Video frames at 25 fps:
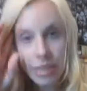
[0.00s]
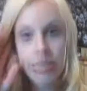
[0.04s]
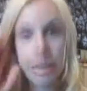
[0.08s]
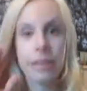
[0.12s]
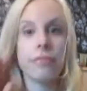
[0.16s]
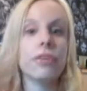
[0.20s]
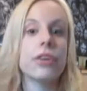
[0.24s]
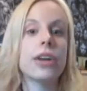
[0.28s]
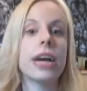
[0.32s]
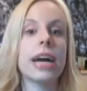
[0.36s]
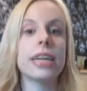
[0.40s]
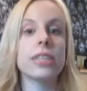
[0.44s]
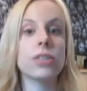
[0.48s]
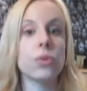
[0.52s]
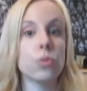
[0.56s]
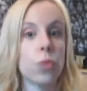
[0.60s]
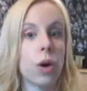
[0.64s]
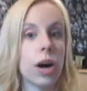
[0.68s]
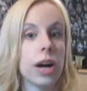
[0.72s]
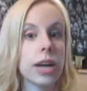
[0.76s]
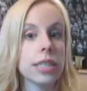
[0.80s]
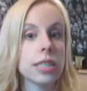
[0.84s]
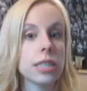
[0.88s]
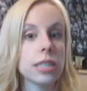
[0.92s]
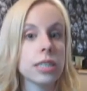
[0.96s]
If you guys
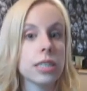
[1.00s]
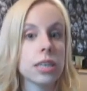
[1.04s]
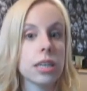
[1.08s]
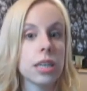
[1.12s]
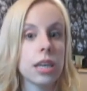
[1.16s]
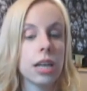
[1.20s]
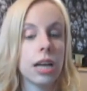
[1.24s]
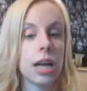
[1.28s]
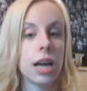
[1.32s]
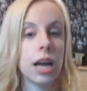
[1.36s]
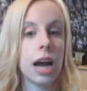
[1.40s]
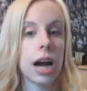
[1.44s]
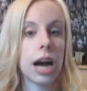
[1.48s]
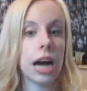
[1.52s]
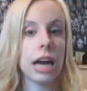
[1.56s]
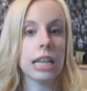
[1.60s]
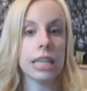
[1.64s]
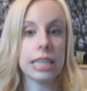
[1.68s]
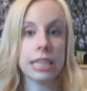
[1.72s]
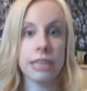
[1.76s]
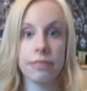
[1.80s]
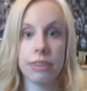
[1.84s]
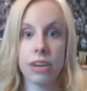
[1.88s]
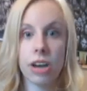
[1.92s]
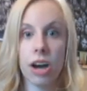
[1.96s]
want,
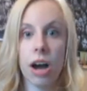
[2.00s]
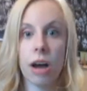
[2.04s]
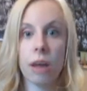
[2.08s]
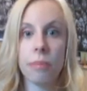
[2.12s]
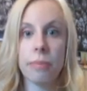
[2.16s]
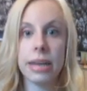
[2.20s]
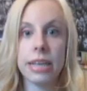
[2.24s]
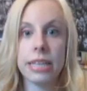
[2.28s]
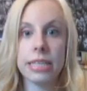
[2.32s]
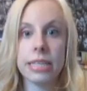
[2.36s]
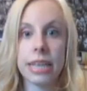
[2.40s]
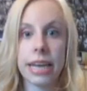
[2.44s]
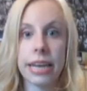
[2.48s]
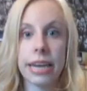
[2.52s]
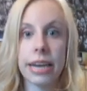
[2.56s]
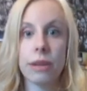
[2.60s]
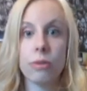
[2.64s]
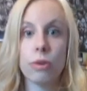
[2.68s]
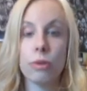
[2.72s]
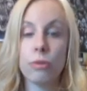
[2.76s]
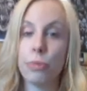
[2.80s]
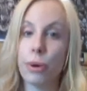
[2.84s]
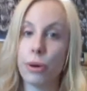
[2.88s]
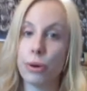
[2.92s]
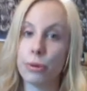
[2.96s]
leave a comment and I
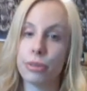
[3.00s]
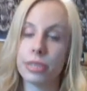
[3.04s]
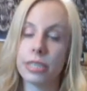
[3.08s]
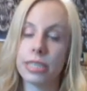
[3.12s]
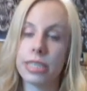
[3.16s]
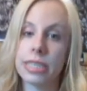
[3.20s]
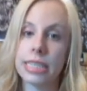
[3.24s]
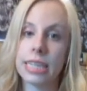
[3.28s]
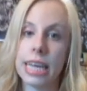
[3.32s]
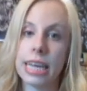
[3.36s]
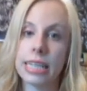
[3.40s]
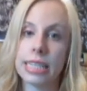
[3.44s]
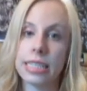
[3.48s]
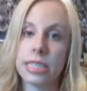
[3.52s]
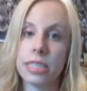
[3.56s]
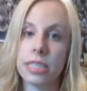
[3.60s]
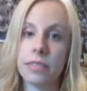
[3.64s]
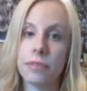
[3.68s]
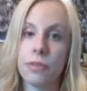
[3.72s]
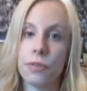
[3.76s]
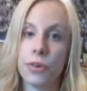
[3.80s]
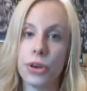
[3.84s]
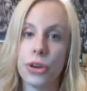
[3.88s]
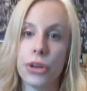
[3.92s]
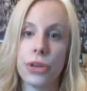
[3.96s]
will post the set list
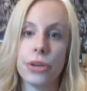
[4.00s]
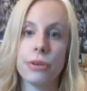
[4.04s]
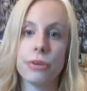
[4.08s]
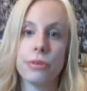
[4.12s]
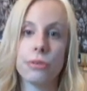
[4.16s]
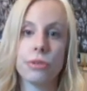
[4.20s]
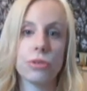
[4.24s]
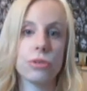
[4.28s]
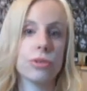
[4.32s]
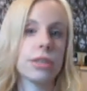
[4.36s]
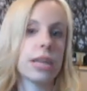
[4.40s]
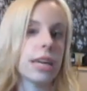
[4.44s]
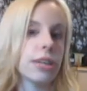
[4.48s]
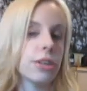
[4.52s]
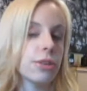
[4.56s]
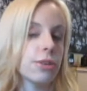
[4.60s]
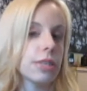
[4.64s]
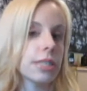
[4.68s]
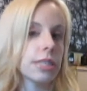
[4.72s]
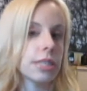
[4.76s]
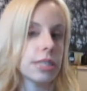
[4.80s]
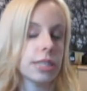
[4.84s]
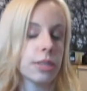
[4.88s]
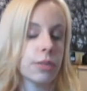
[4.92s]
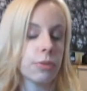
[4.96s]
for you so that you
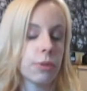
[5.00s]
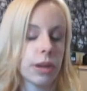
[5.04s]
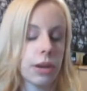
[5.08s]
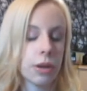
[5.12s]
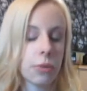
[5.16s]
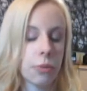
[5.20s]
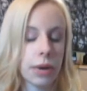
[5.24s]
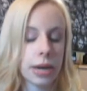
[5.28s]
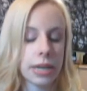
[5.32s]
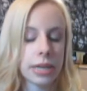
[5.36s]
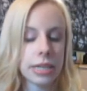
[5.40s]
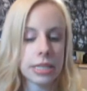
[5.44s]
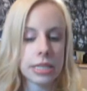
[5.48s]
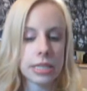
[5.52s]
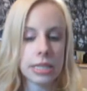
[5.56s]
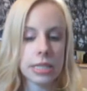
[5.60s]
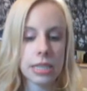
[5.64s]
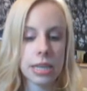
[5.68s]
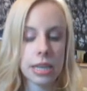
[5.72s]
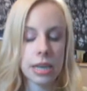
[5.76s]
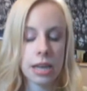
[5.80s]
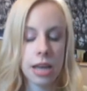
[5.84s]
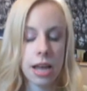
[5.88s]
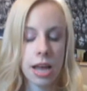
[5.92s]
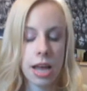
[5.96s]
can see what it was.
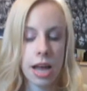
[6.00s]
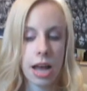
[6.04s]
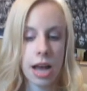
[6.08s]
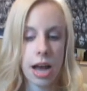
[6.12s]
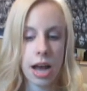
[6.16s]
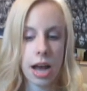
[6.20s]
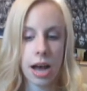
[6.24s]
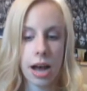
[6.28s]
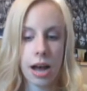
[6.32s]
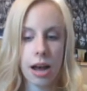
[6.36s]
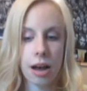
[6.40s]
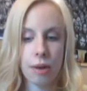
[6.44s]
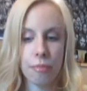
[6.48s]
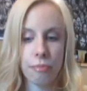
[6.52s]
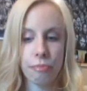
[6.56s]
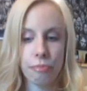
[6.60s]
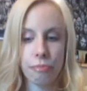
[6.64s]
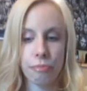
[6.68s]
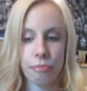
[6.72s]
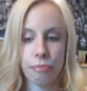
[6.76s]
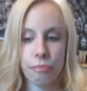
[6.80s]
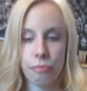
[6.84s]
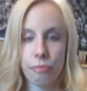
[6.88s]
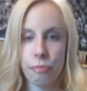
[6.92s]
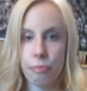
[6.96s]

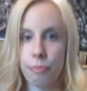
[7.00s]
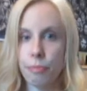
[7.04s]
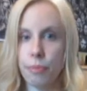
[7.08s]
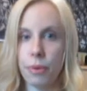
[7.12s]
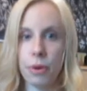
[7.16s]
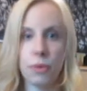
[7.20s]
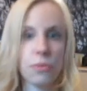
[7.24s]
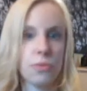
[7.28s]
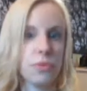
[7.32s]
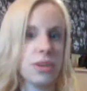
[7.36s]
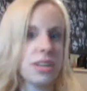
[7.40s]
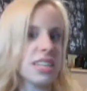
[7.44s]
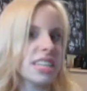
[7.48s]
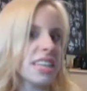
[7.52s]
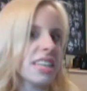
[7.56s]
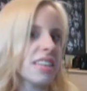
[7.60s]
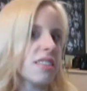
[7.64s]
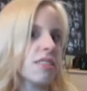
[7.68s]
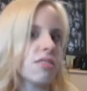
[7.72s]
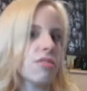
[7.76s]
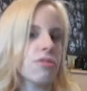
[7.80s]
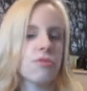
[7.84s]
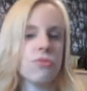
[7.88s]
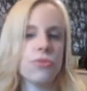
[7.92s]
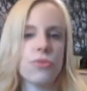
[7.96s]
But really,
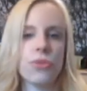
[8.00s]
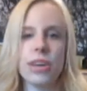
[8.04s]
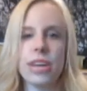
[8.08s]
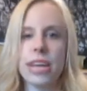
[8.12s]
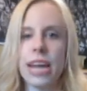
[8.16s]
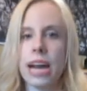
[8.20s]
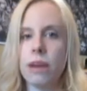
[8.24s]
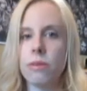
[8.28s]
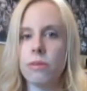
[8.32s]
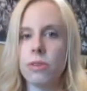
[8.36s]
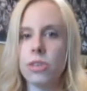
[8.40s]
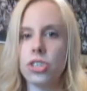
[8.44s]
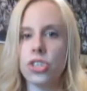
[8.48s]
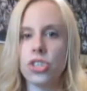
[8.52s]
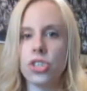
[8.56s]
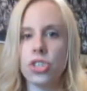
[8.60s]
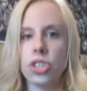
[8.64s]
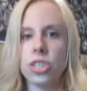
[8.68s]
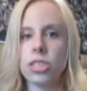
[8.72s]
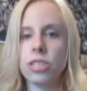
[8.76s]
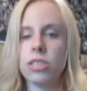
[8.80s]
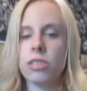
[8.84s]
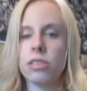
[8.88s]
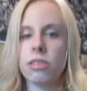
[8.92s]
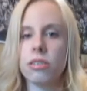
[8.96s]
the 3 hours
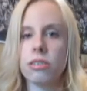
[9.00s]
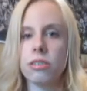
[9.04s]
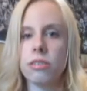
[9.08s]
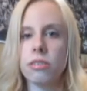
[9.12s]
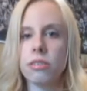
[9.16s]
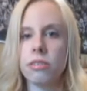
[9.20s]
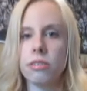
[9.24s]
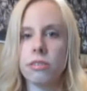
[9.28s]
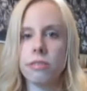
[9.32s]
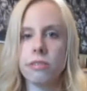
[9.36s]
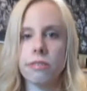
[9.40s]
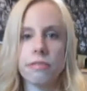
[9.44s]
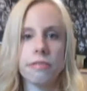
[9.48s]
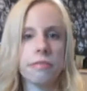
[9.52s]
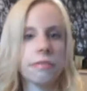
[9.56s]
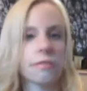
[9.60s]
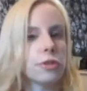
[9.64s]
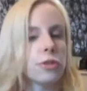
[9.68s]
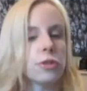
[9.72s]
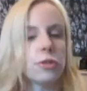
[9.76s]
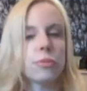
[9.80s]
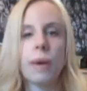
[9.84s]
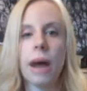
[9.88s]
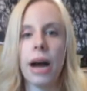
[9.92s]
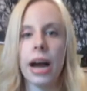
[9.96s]
just
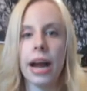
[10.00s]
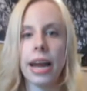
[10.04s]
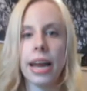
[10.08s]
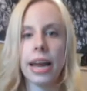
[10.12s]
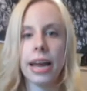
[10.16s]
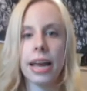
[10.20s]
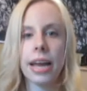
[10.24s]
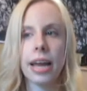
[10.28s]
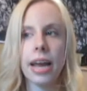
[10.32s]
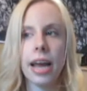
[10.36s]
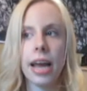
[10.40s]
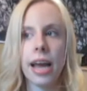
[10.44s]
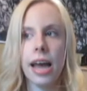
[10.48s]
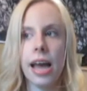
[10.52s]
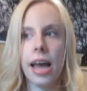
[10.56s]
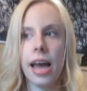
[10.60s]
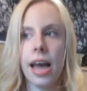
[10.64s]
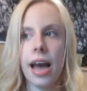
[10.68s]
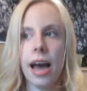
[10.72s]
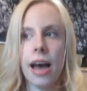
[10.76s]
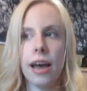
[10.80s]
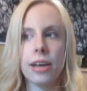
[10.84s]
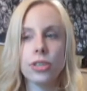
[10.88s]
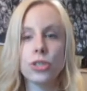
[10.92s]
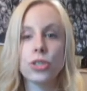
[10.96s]
flew by.
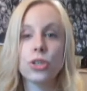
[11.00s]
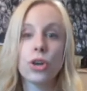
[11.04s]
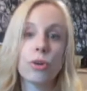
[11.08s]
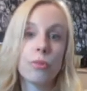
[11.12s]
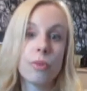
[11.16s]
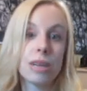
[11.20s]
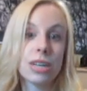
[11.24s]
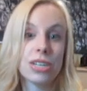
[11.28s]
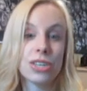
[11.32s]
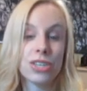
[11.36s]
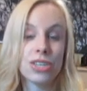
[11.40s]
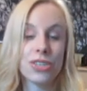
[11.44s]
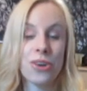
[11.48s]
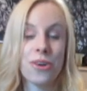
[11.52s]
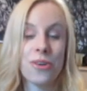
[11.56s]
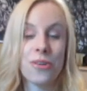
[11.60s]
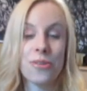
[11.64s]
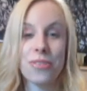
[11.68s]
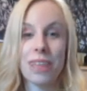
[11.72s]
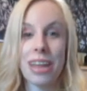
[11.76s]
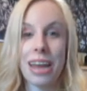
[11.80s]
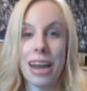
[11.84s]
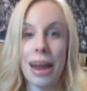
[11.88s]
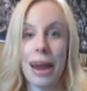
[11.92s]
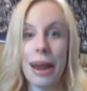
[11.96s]
So much so
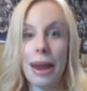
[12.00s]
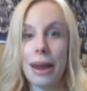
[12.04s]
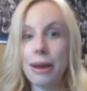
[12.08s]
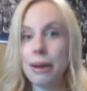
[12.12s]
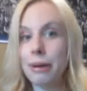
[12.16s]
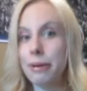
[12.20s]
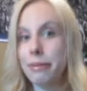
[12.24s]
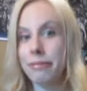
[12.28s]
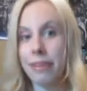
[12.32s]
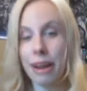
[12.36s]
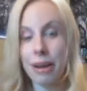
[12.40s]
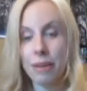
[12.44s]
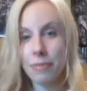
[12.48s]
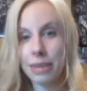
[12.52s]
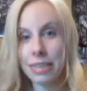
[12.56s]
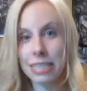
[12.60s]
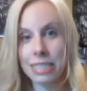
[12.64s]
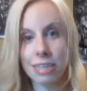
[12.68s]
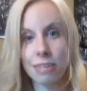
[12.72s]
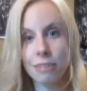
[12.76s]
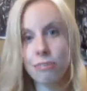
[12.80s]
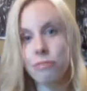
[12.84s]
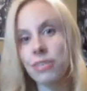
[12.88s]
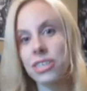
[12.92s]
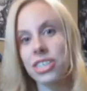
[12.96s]
that I found
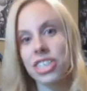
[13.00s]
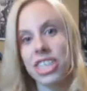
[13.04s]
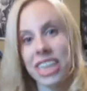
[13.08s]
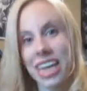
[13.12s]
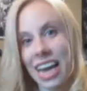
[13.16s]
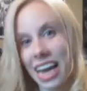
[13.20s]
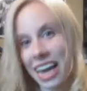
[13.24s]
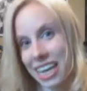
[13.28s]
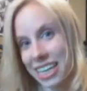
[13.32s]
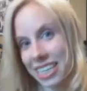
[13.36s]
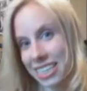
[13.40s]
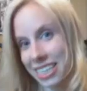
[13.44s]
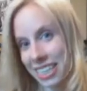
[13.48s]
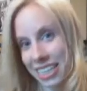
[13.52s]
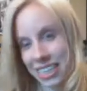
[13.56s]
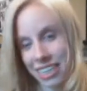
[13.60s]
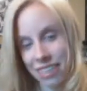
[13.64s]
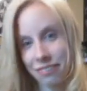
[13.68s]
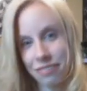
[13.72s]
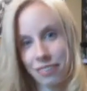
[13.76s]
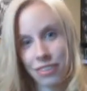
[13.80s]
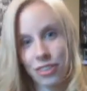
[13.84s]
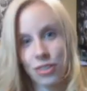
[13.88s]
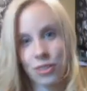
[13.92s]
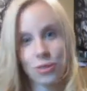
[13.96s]
myself wishing I had a
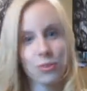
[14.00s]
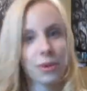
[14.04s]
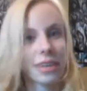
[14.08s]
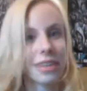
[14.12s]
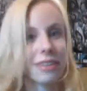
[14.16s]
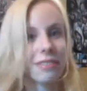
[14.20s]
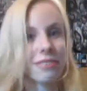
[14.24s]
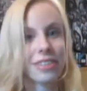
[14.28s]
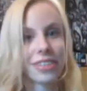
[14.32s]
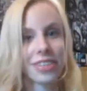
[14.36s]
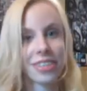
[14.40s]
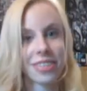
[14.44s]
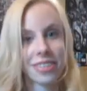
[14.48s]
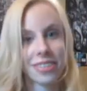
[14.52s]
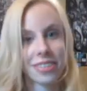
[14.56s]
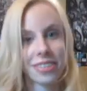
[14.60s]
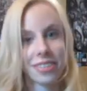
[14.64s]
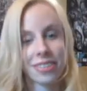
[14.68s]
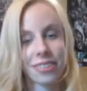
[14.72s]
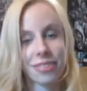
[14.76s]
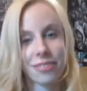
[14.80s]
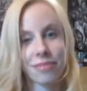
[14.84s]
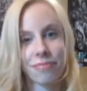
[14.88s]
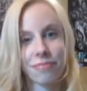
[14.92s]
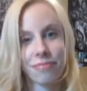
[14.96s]
ticket for the 21st.